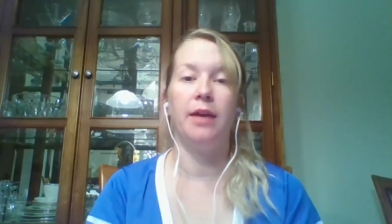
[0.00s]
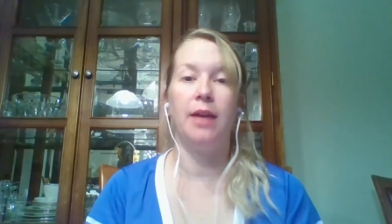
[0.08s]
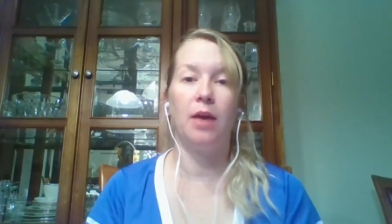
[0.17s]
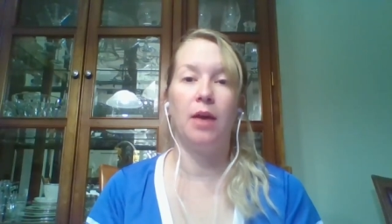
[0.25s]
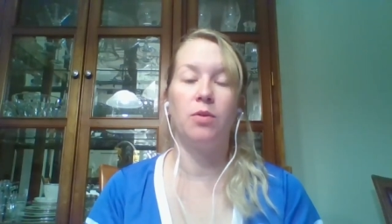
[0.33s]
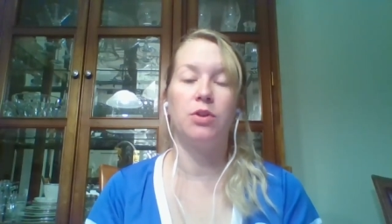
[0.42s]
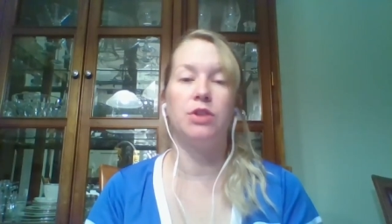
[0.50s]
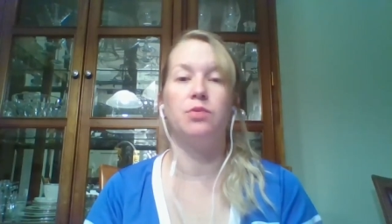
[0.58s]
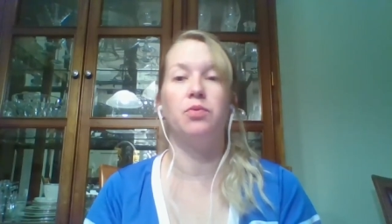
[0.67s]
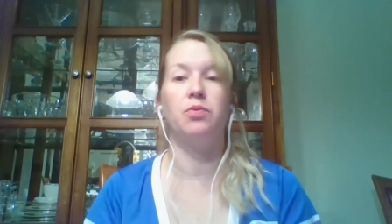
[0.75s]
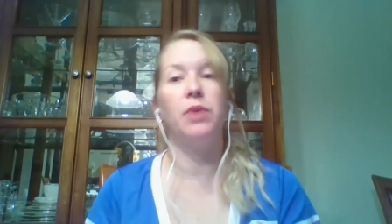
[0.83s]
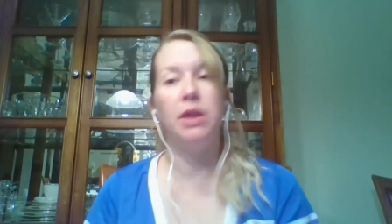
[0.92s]
and now we're
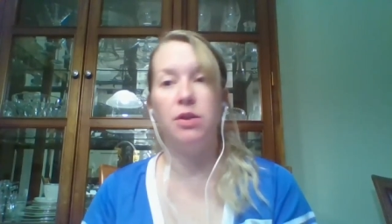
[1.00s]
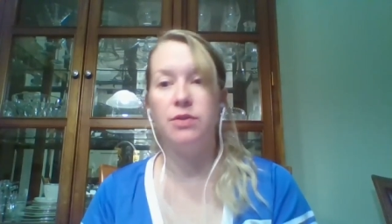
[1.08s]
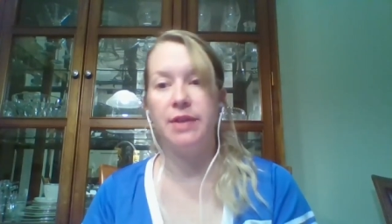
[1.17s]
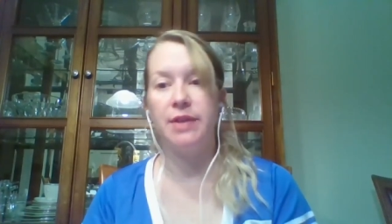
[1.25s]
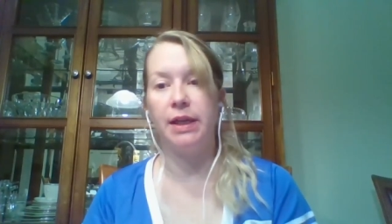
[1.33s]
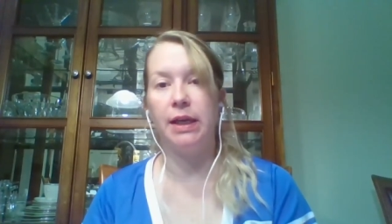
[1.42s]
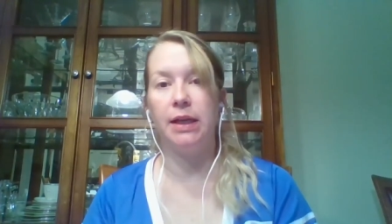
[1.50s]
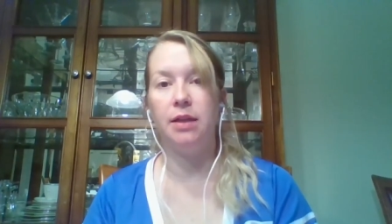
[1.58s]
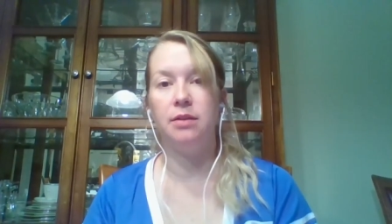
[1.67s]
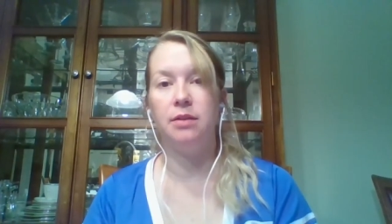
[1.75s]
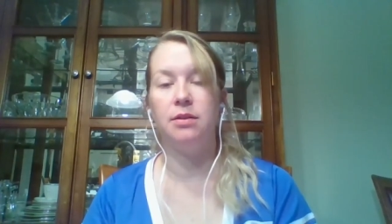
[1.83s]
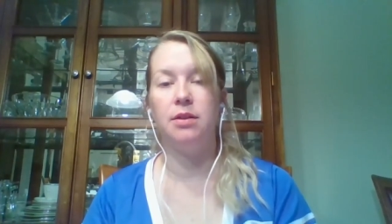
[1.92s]
just reusing
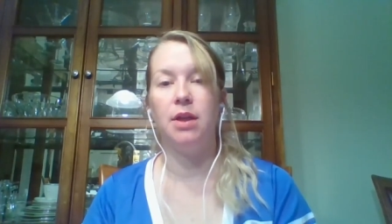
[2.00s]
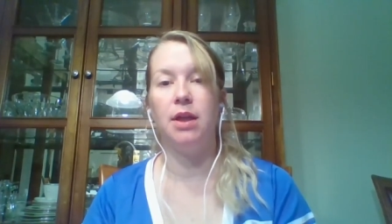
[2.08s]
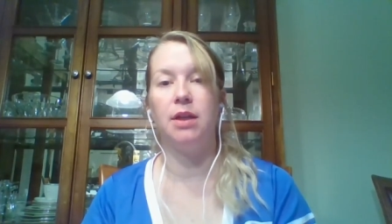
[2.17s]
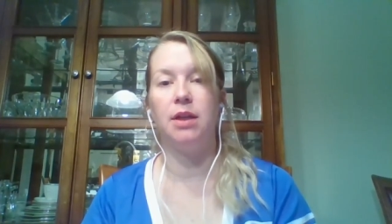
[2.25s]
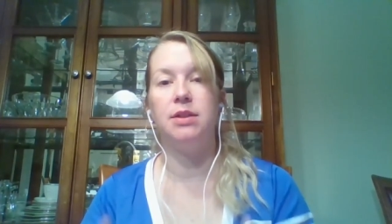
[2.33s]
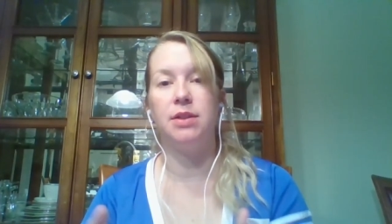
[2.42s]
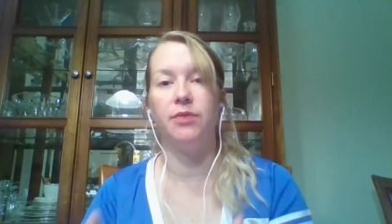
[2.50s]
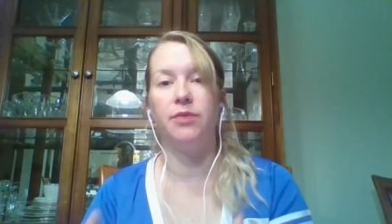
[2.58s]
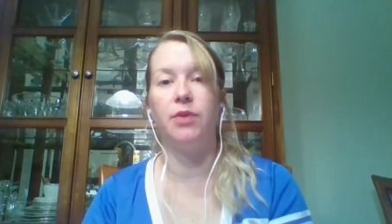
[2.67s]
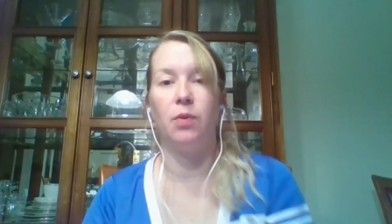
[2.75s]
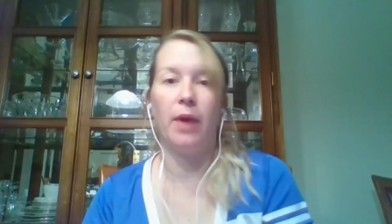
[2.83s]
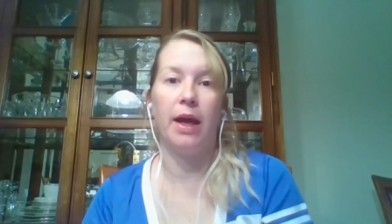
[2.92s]
it in a
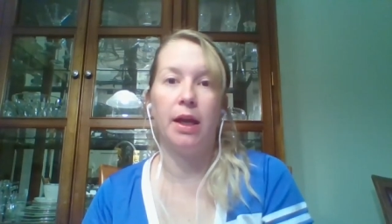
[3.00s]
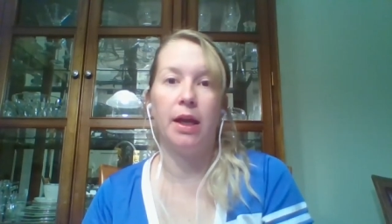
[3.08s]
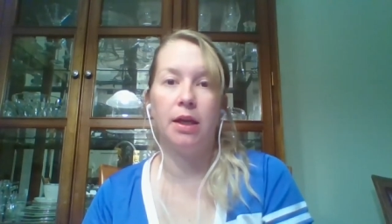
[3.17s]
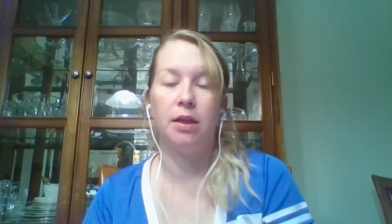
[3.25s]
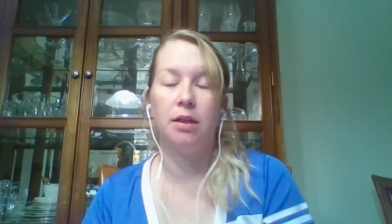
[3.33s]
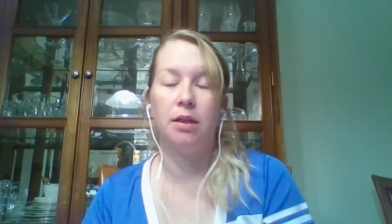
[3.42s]
different way.